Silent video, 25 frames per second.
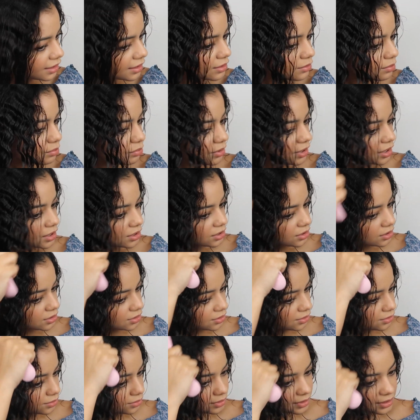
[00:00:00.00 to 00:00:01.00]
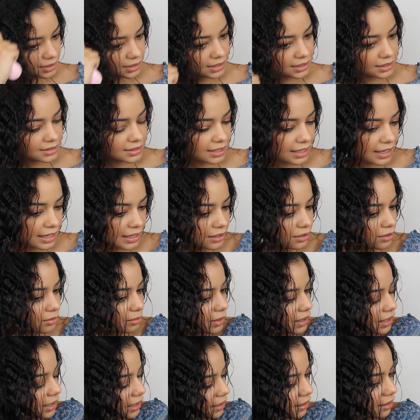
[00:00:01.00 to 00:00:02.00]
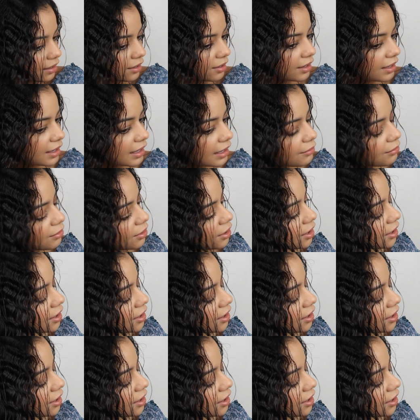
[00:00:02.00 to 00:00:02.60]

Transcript: this brush to detangle my hair, and I've